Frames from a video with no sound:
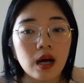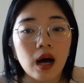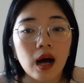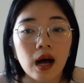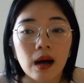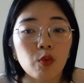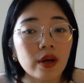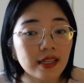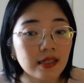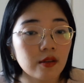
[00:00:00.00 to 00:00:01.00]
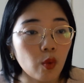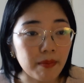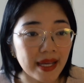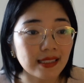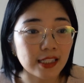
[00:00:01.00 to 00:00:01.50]
What
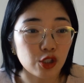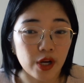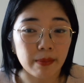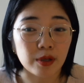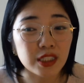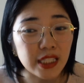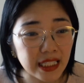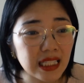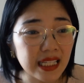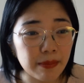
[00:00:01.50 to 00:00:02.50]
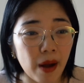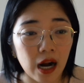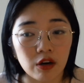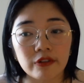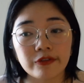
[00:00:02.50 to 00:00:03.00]
makes this training particularly
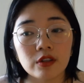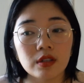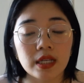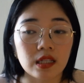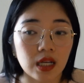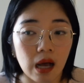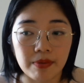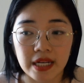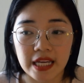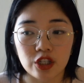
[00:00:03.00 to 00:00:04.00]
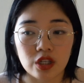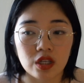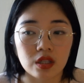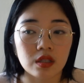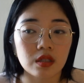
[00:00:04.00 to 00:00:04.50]
powerful in the
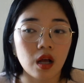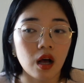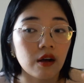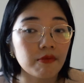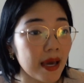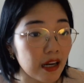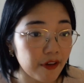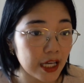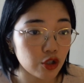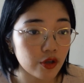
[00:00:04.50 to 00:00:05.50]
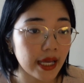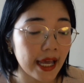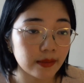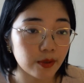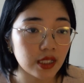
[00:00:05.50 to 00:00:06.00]
combination of manufacturing
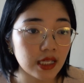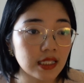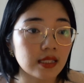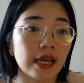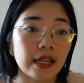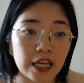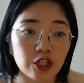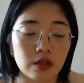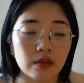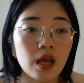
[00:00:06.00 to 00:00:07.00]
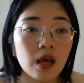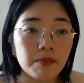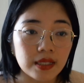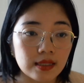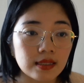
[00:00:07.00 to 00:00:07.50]
expertise that Asian
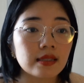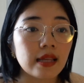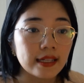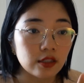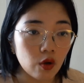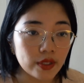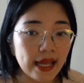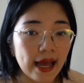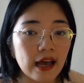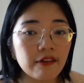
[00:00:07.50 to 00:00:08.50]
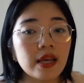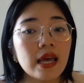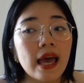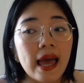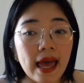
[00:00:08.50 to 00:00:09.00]
business has always had,
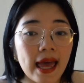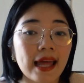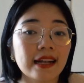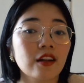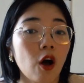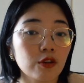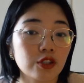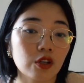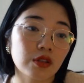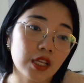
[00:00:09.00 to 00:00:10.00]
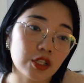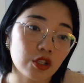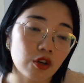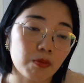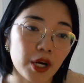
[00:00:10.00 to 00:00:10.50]
and also the
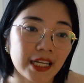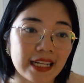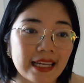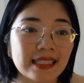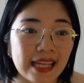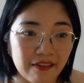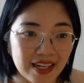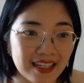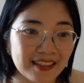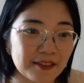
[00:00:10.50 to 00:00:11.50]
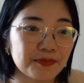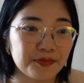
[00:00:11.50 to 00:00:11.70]
digital marketing savviness.